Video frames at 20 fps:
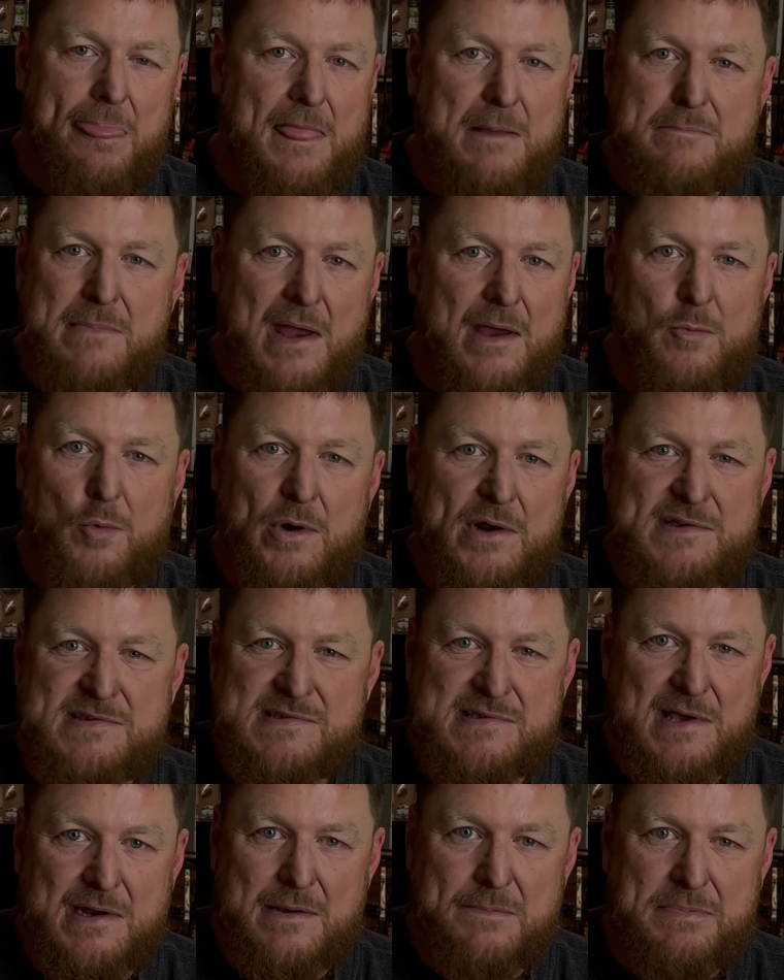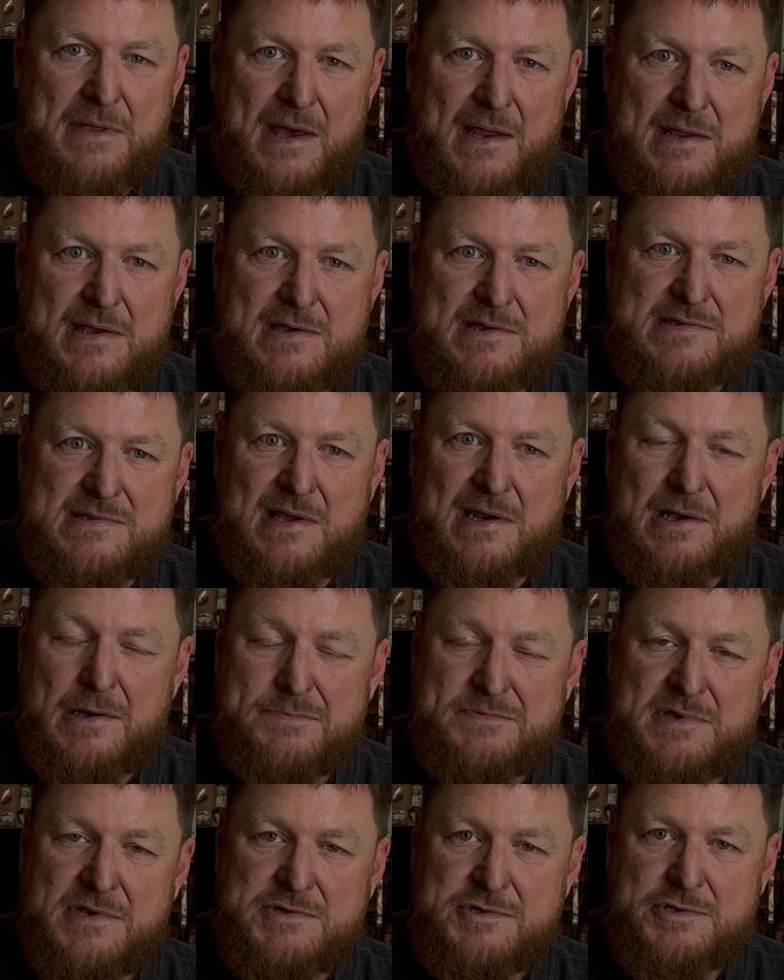Man, what a setup that is. That
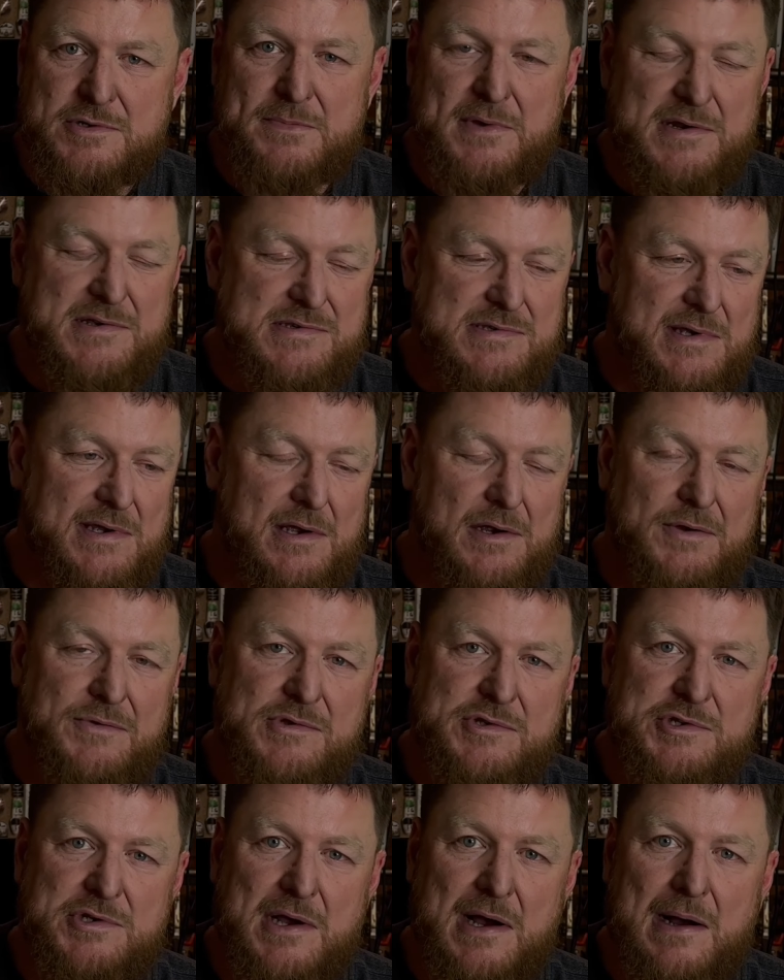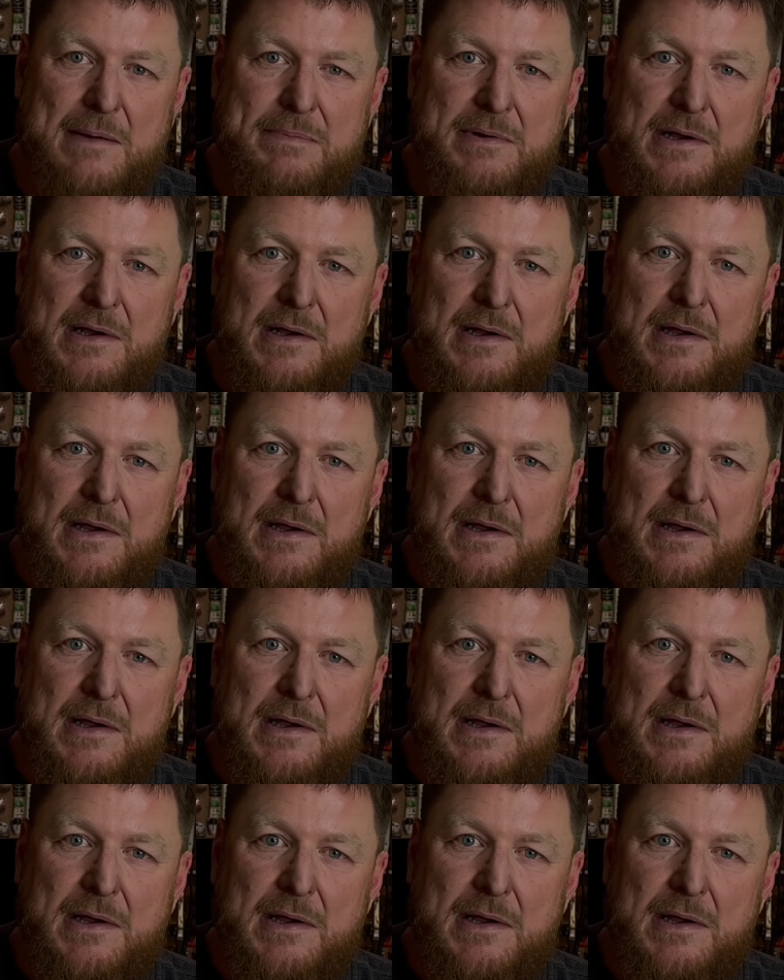helps us tremendously here in the shop.